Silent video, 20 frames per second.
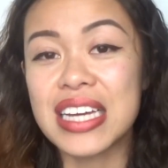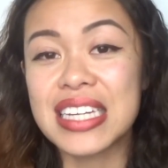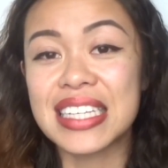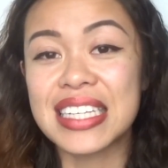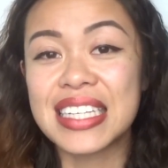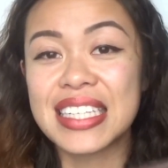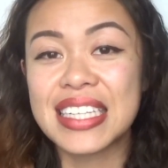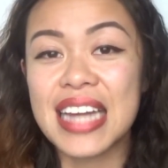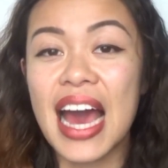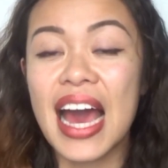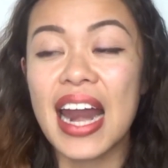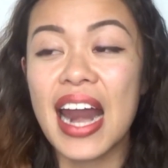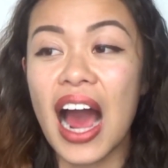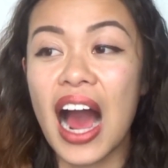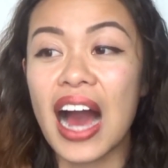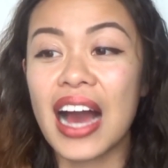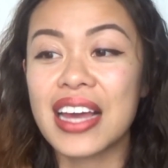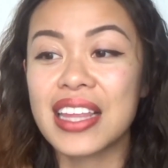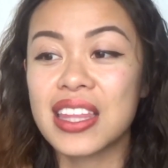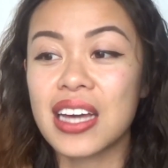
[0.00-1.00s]
Instead,
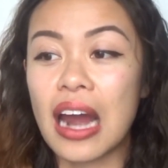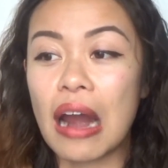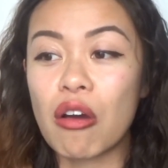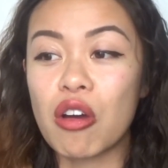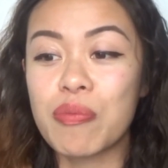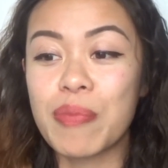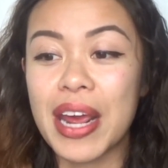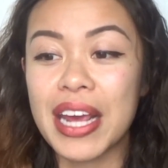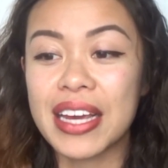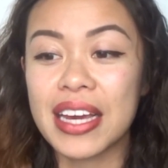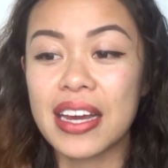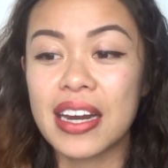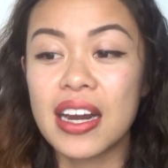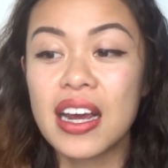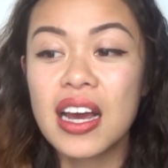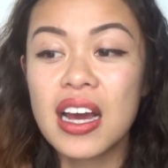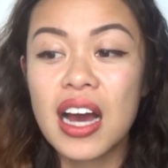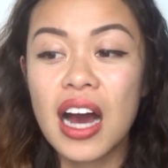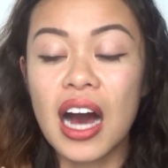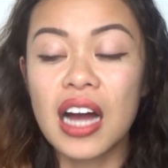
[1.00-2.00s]
I thought I would make it
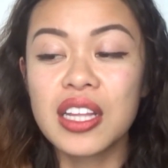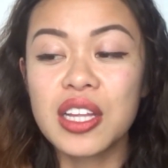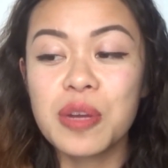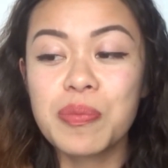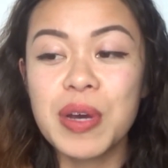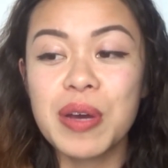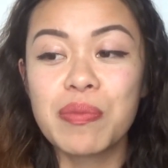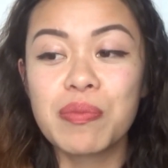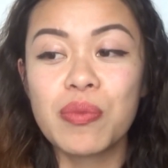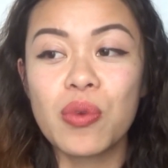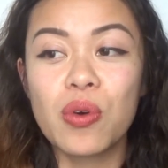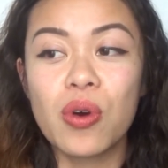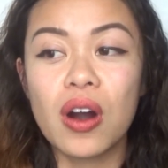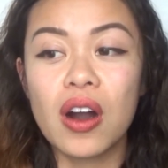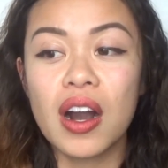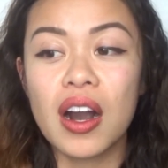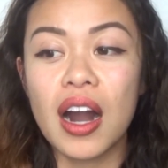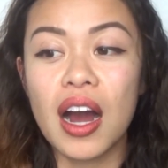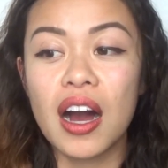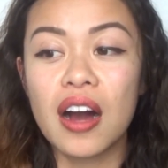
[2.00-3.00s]
a little bit
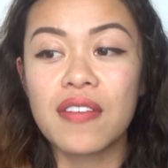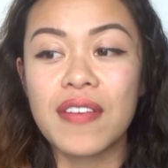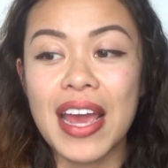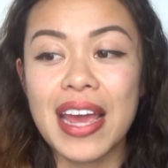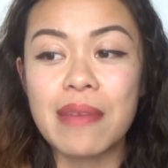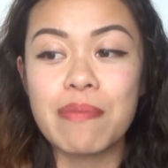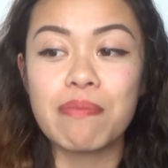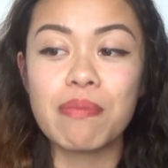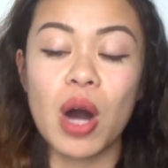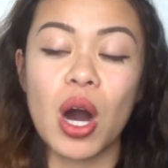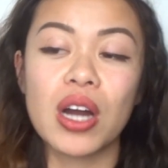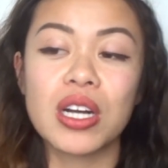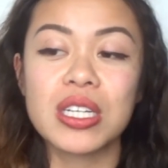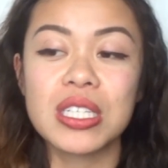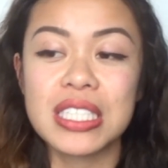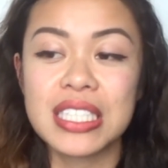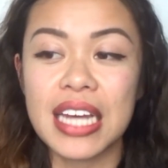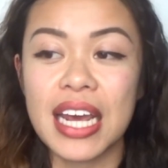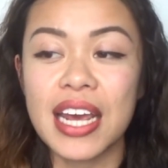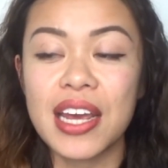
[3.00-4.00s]
more of a
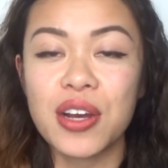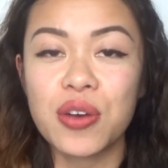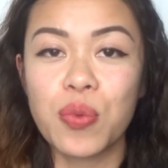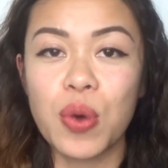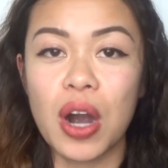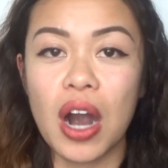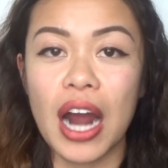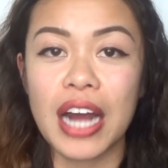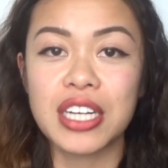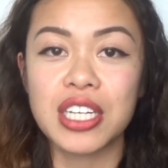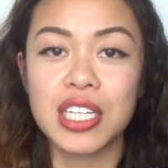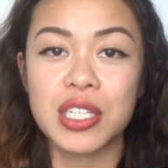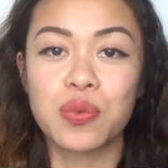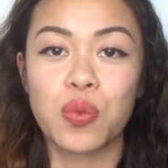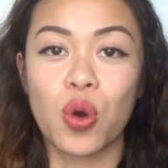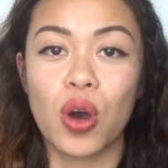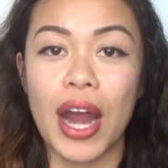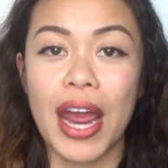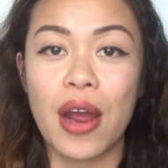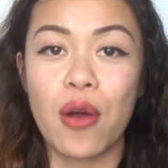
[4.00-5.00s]
modern take where I
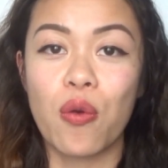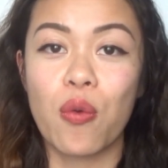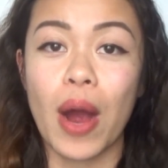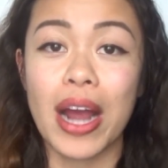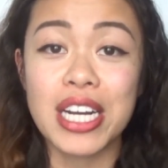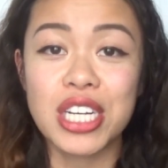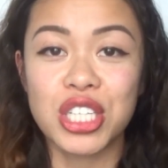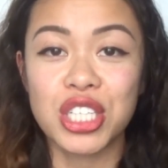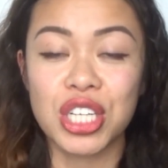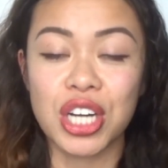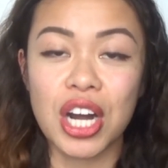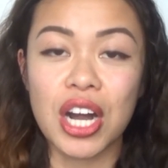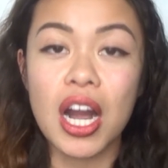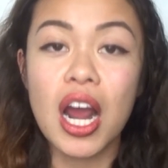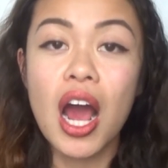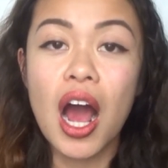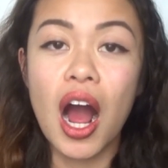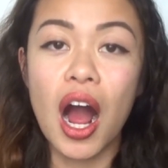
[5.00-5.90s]
just wore a white shirt,